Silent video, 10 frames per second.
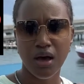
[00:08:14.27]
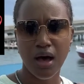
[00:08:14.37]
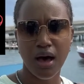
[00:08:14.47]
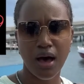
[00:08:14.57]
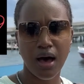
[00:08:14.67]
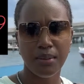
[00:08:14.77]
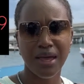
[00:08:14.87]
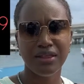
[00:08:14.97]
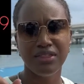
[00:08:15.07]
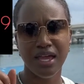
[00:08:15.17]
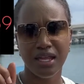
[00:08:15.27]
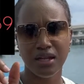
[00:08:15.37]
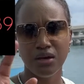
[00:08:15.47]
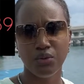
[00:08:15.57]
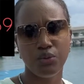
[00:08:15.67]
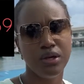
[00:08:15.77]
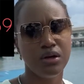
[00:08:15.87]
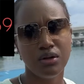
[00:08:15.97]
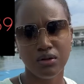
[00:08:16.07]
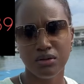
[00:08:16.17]
um, and then
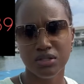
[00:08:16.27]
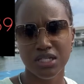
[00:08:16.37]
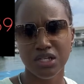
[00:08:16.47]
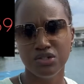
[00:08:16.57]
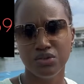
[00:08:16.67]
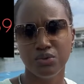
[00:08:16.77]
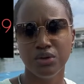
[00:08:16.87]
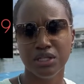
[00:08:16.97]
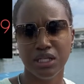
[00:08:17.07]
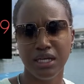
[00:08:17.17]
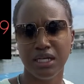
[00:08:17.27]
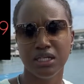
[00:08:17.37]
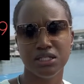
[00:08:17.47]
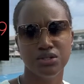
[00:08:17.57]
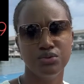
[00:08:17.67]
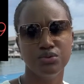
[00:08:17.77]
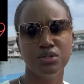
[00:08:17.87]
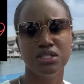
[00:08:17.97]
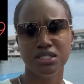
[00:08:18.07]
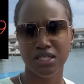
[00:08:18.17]
we'll send you the link to
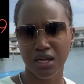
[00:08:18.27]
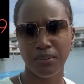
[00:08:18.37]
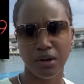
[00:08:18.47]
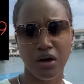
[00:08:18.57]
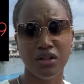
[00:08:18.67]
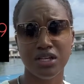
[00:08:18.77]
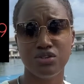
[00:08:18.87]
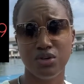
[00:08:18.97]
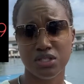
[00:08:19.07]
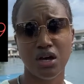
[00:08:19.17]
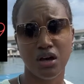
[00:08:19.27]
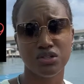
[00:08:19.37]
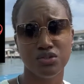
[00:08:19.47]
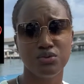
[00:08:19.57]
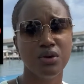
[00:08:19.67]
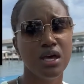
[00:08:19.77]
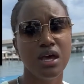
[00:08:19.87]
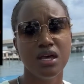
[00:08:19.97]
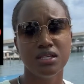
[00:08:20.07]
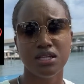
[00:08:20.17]
set up a call that you can talk to
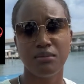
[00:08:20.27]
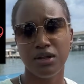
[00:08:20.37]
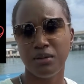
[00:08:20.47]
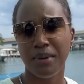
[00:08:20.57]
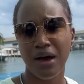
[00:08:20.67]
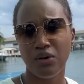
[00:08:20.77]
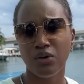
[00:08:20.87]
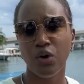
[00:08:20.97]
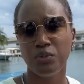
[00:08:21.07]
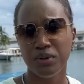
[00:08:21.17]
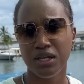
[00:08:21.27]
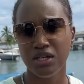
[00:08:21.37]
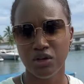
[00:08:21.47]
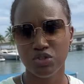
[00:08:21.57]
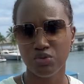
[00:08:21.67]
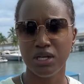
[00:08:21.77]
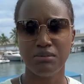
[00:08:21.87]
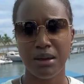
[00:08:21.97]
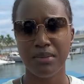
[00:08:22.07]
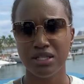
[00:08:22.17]
someone about open, you know, joining
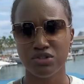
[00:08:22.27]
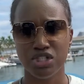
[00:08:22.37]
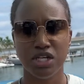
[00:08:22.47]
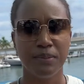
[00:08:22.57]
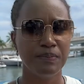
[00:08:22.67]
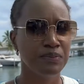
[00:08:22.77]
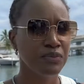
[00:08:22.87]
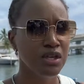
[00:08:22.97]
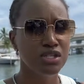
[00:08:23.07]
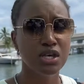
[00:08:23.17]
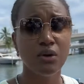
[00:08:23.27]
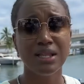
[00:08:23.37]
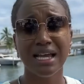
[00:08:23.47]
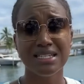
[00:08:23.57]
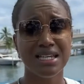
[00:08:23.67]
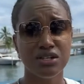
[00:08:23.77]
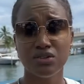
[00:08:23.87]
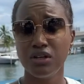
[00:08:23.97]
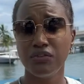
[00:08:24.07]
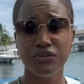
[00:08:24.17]
my mentorship. So, like I said, there's
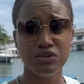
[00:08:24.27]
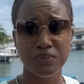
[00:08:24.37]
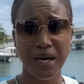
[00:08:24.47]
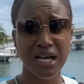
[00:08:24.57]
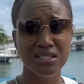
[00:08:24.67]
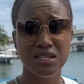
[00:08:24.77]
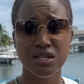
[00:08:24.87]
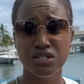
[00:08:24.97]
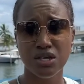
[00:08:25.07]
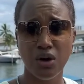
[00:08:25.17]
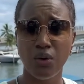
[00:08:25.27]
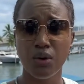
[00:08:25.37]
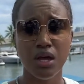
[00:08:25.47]
only a few spots. So,